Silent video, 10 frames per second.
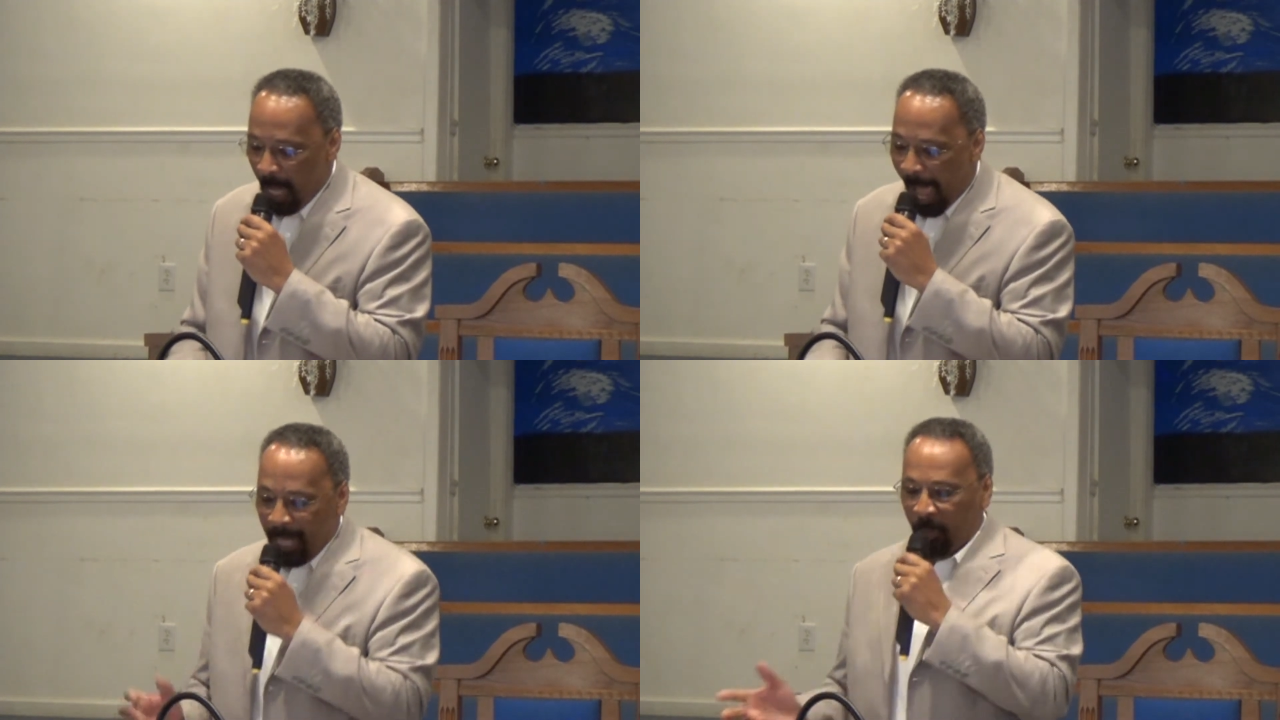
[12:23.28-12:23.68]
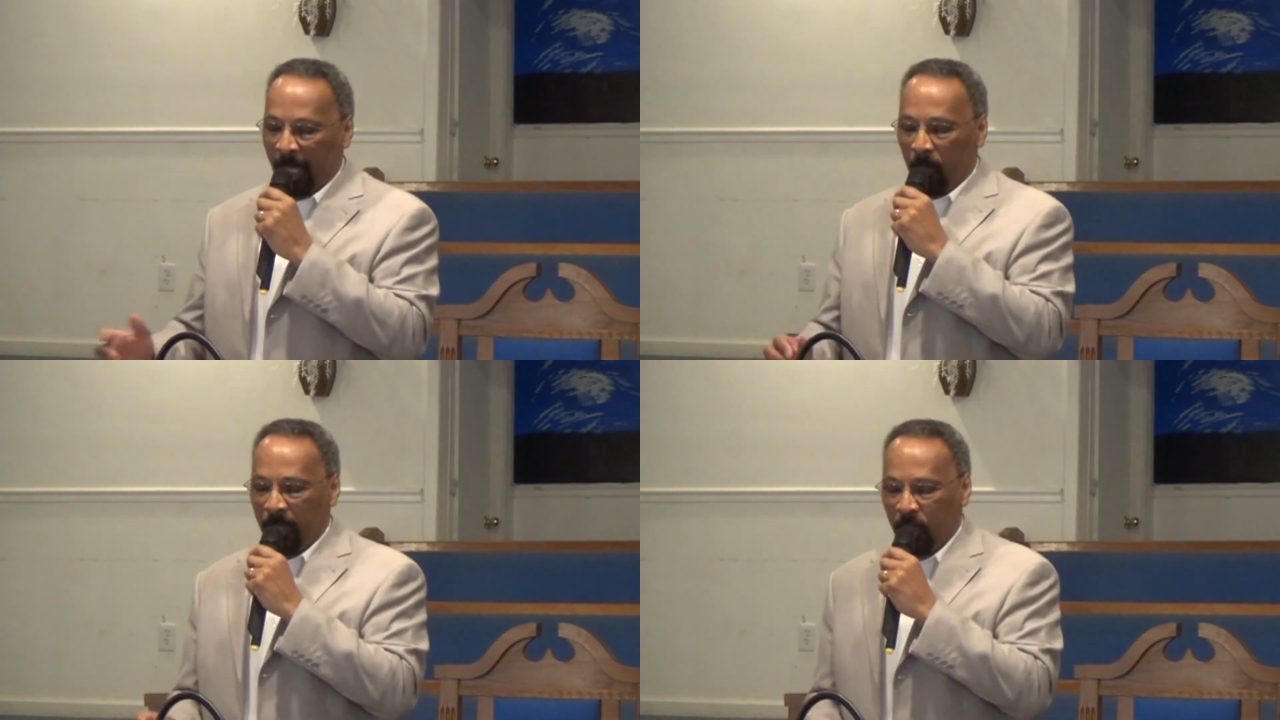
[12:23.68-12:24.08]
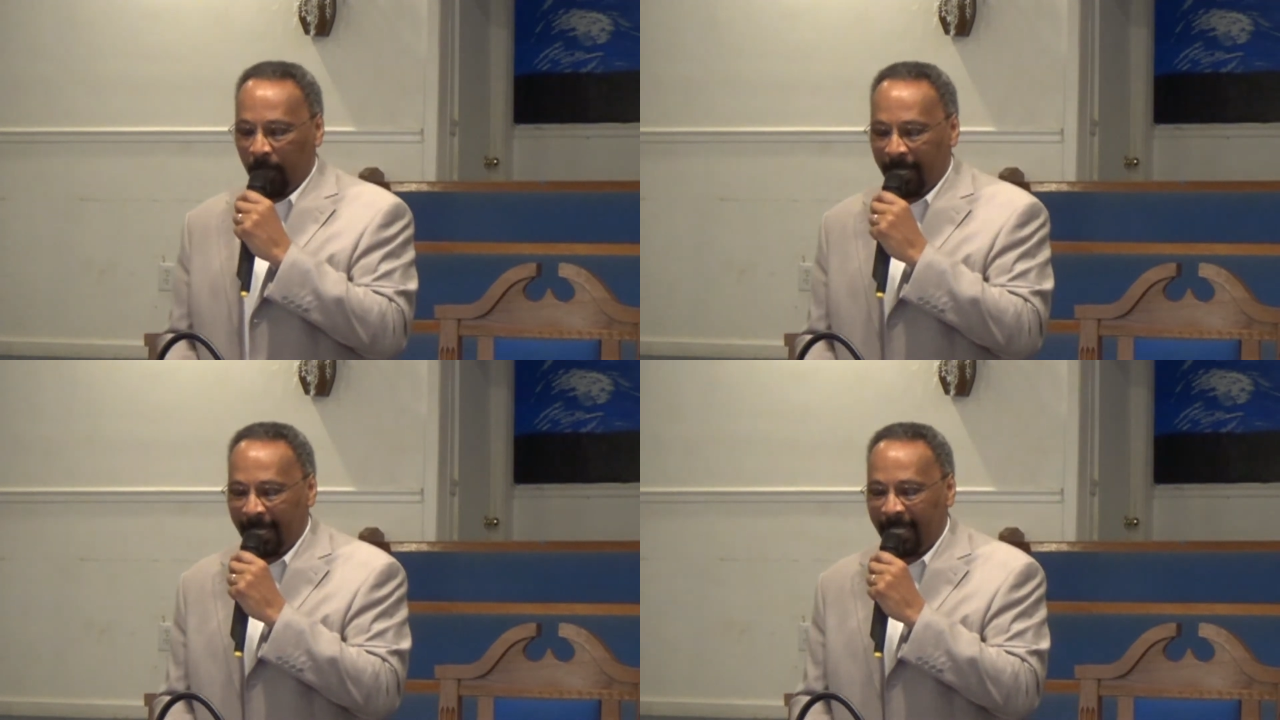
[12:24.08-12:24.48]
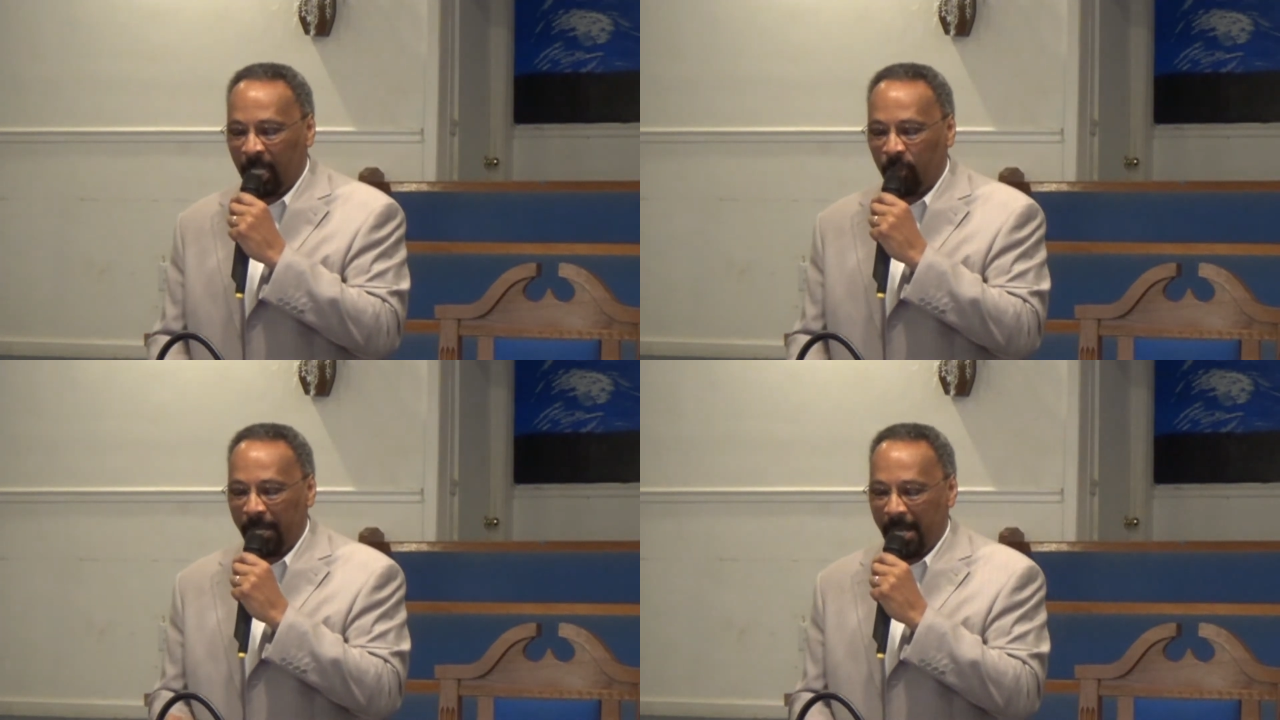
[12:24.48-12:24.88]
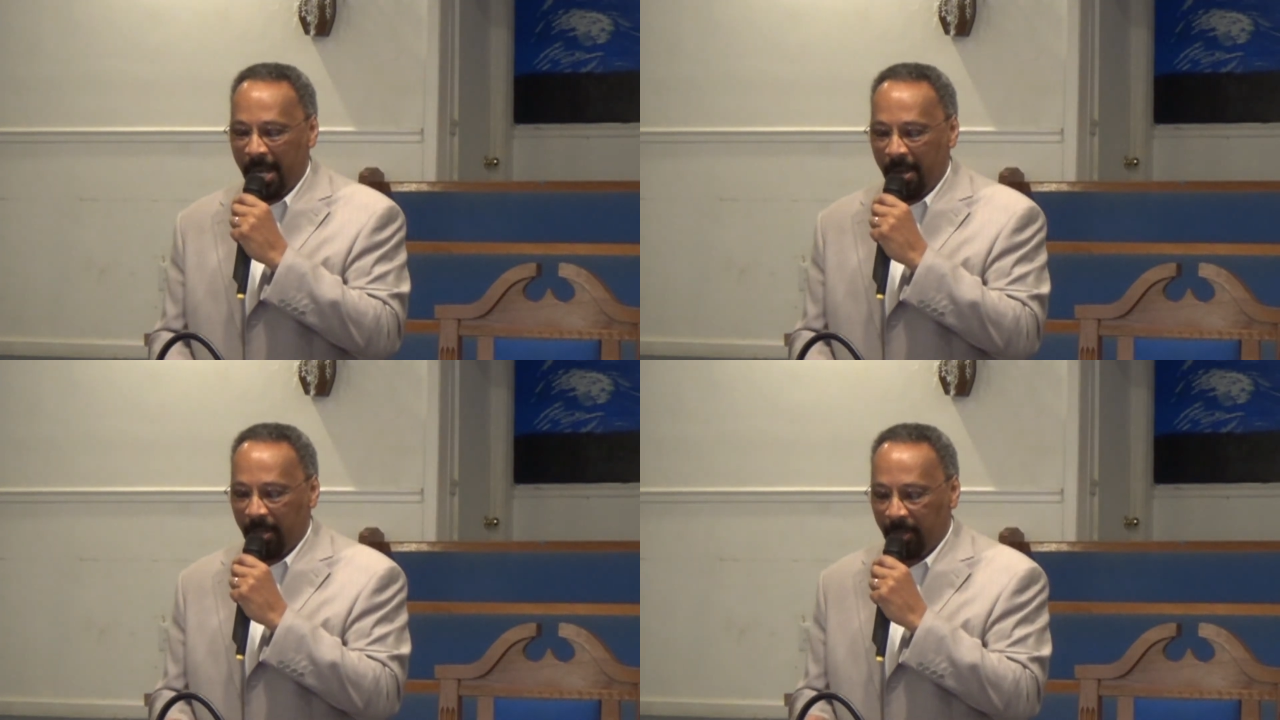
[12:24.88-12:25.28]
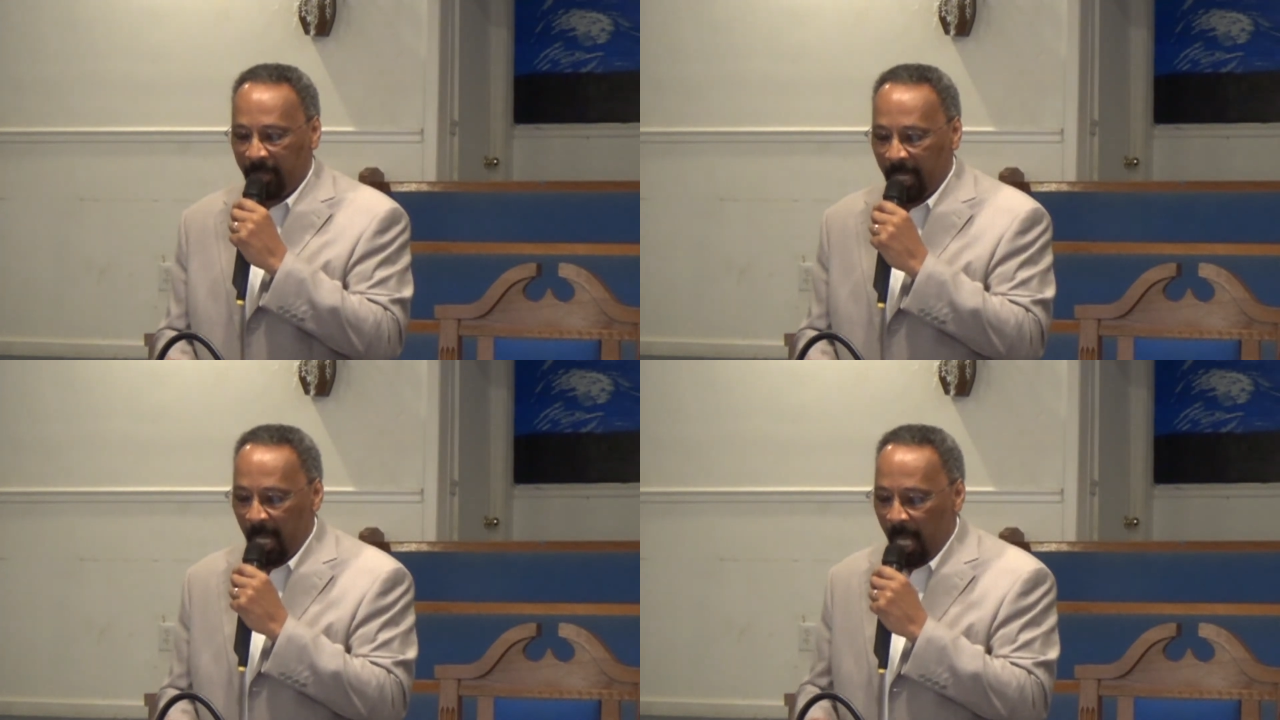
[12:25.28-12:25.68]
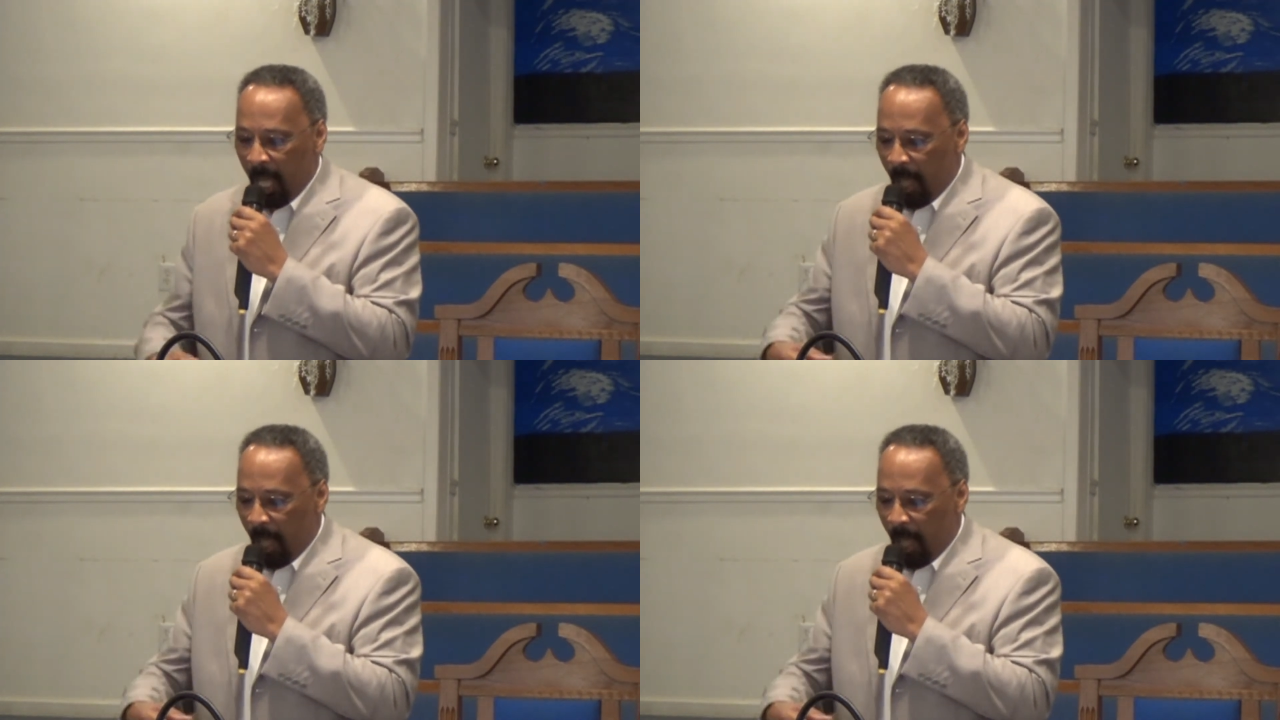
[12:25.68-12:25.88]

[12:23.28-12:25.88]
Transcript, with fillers: Actually, it was 2,600 years